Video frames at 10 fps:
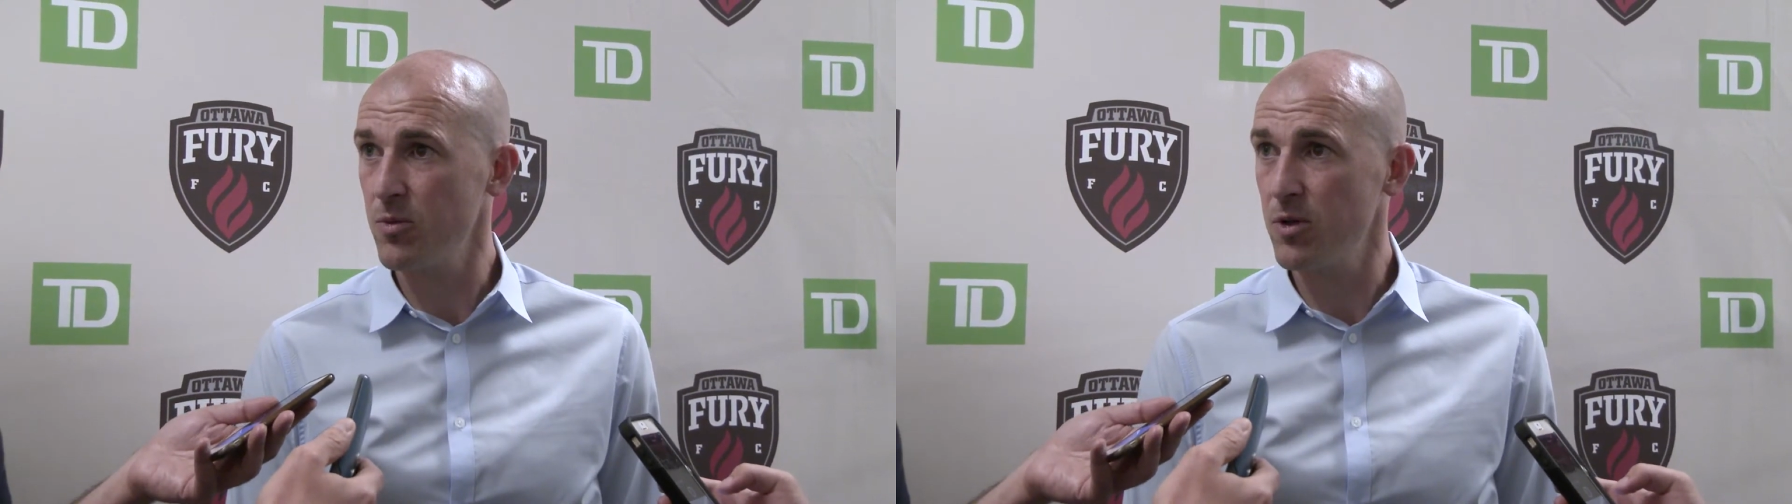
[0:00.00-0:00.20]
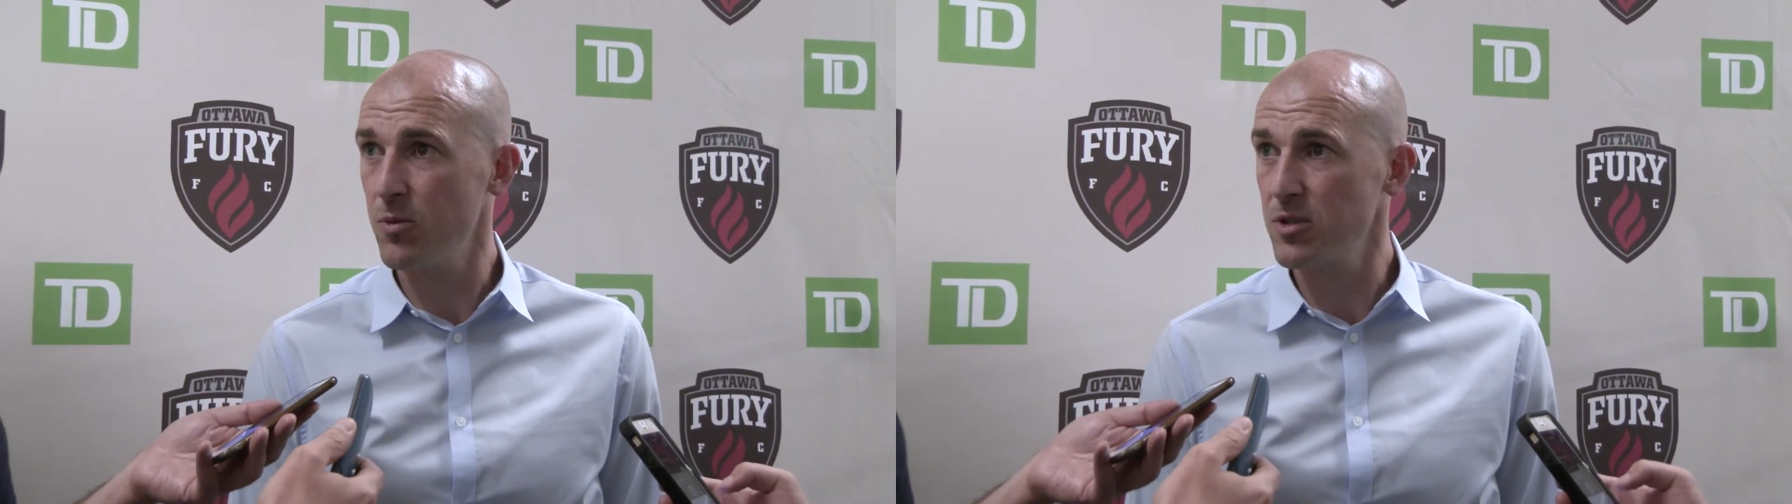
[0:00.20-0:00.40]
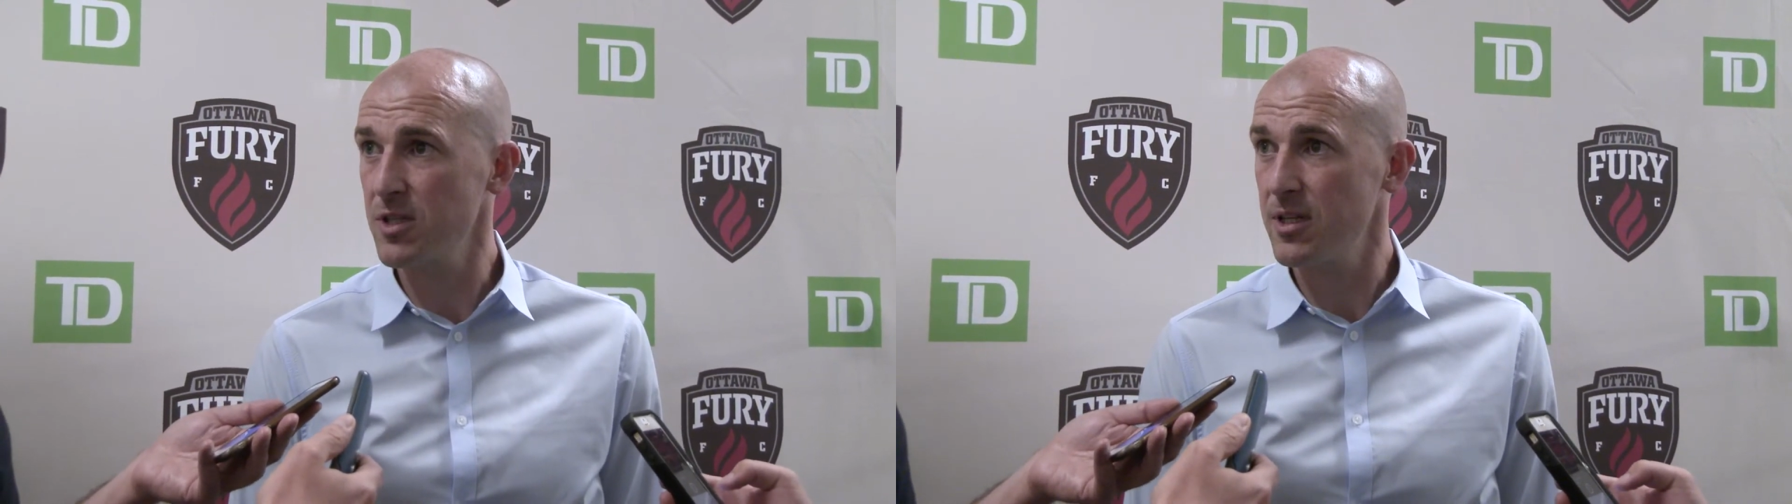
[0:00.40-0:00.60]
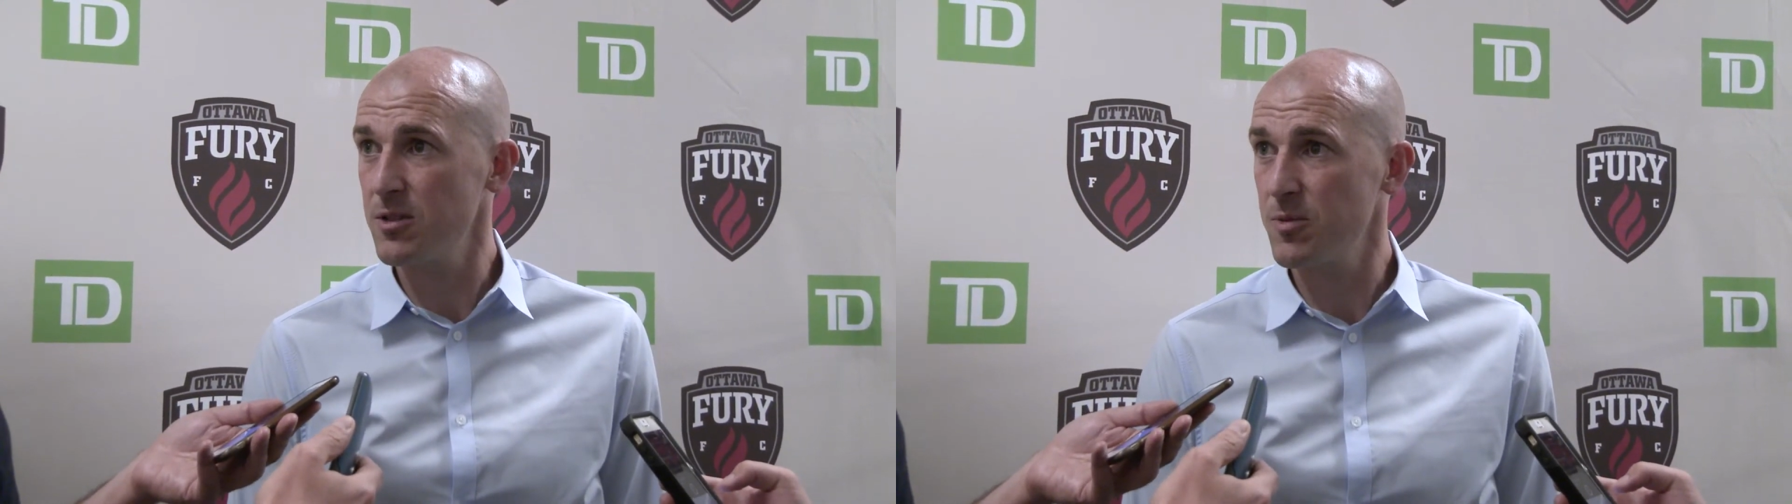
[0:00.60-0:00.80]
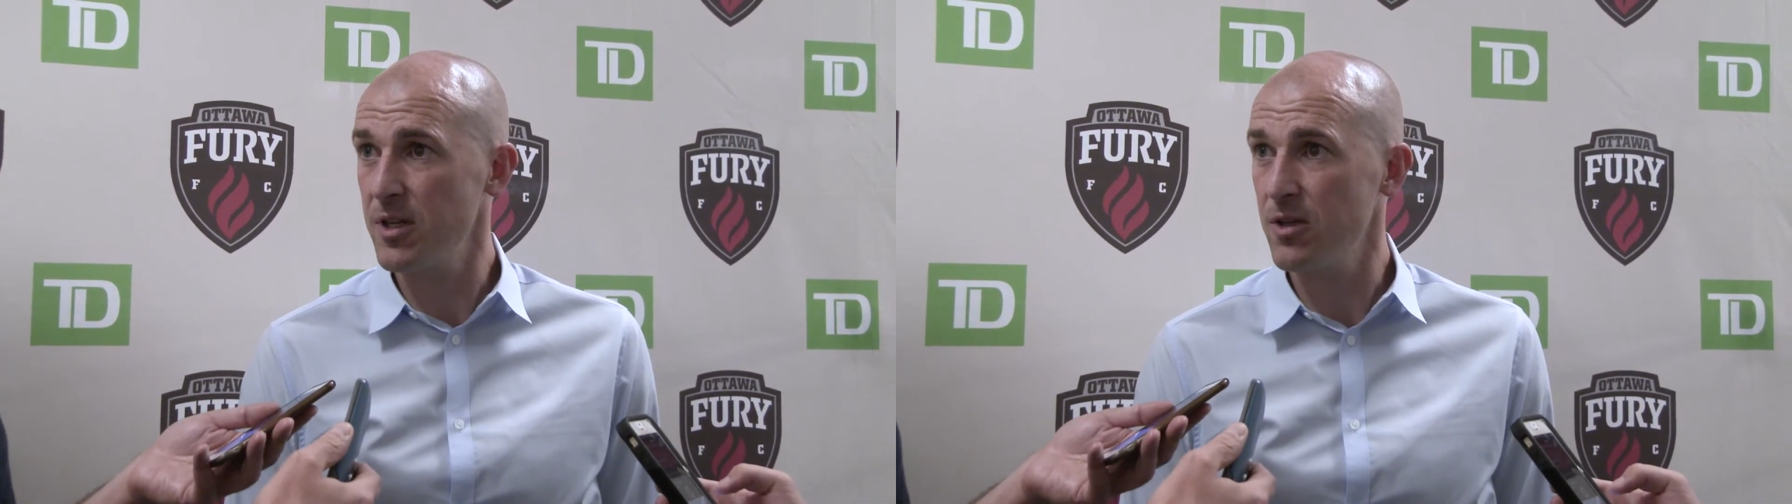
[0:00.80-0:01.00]
and what's getting
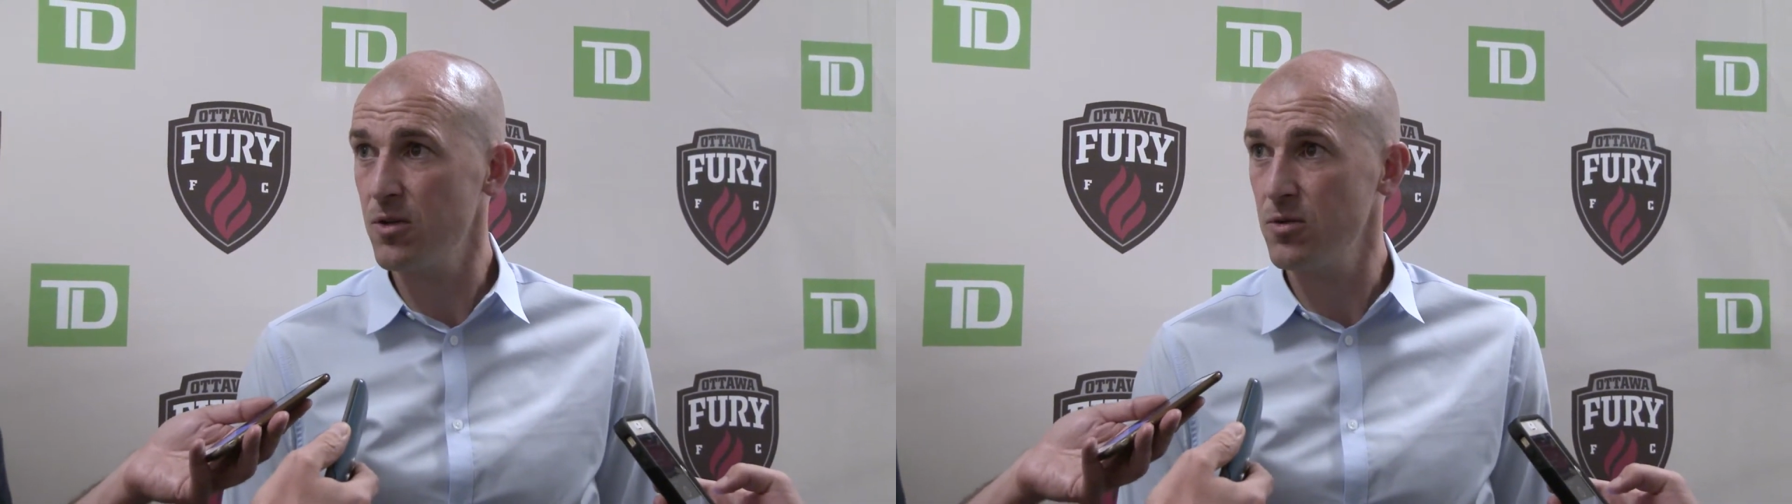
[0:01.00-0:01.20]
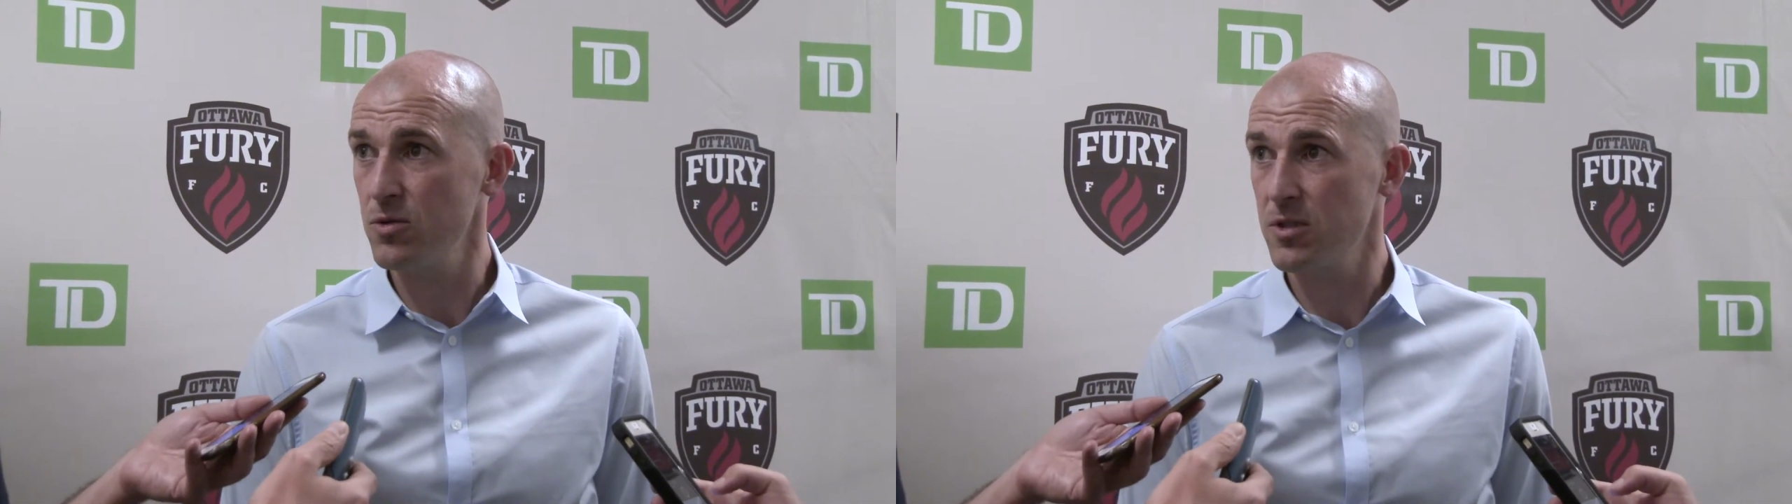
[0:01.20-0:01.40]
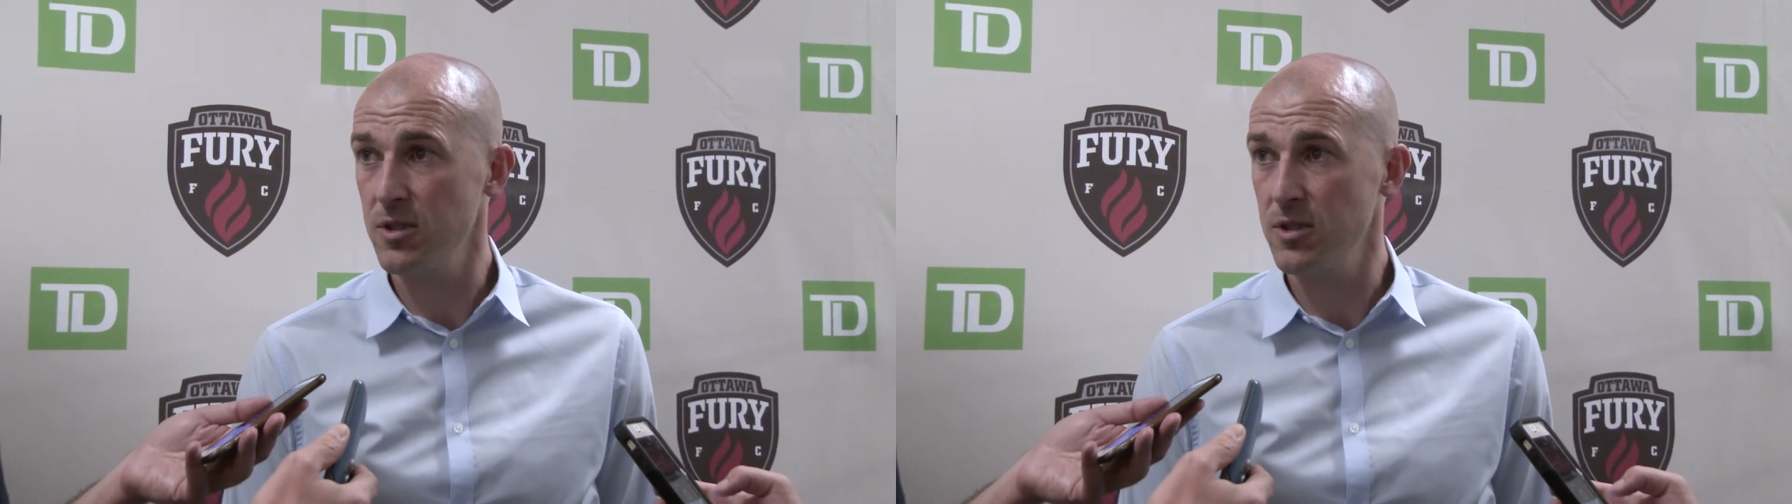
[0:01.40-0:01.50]
as many goals.